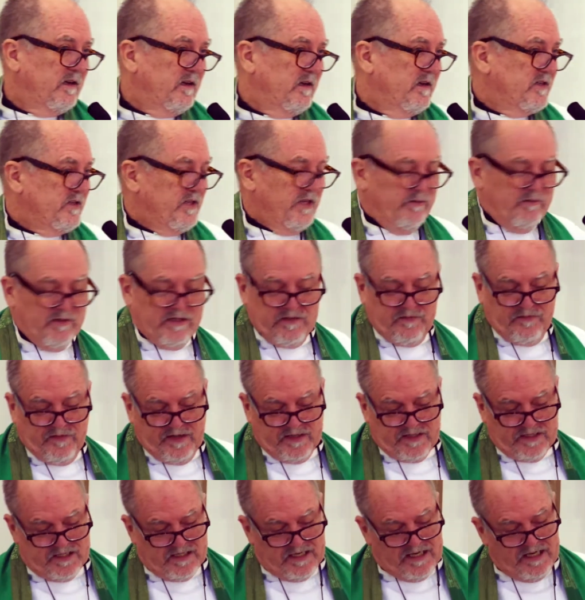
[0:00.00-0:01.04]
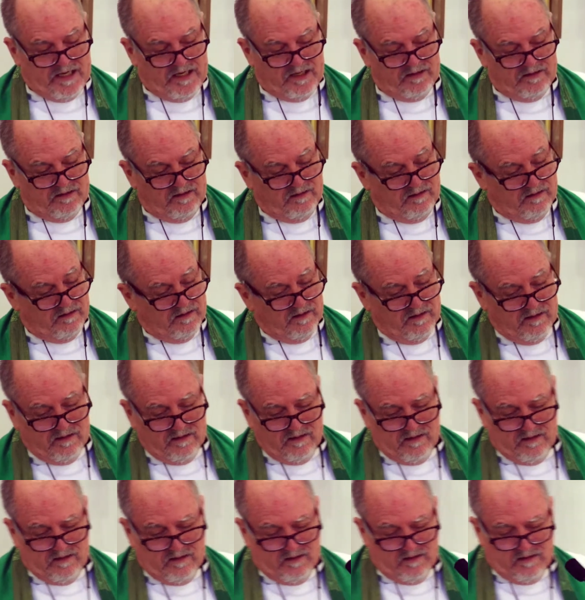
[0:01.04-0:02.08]
she was fixing
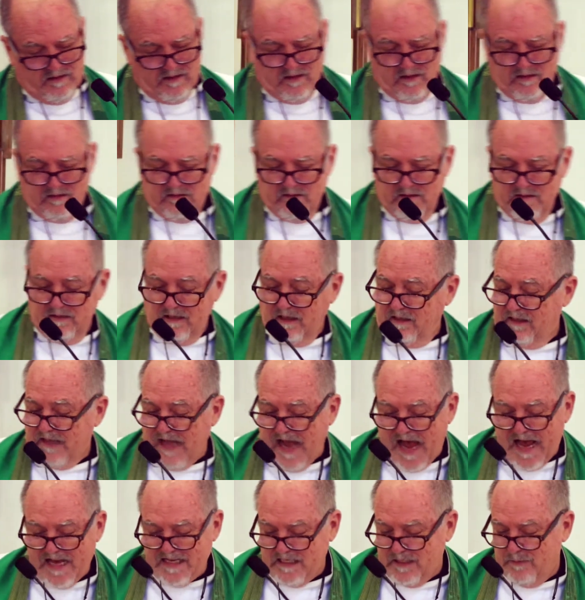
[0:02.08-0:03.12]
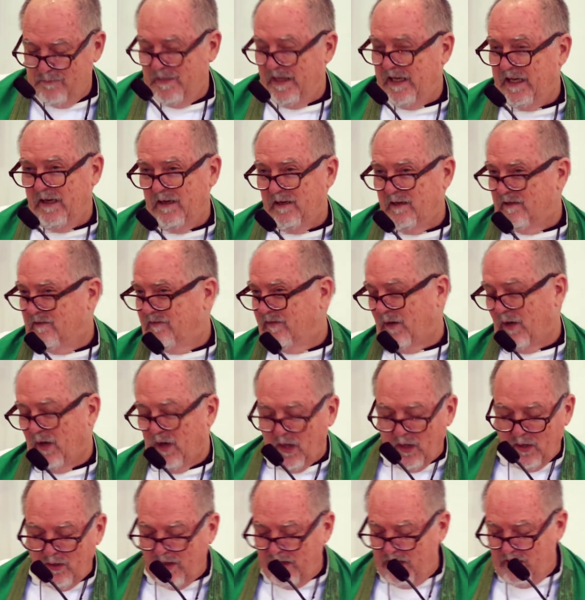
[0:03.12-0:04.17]
the last meal for
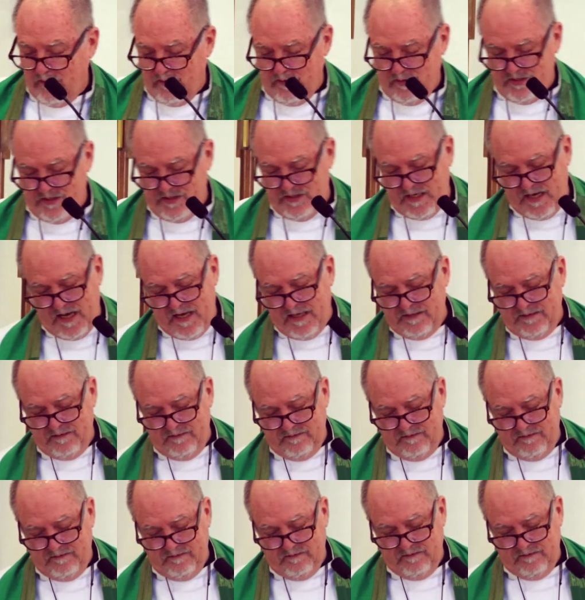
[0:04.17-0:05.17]
her and her son.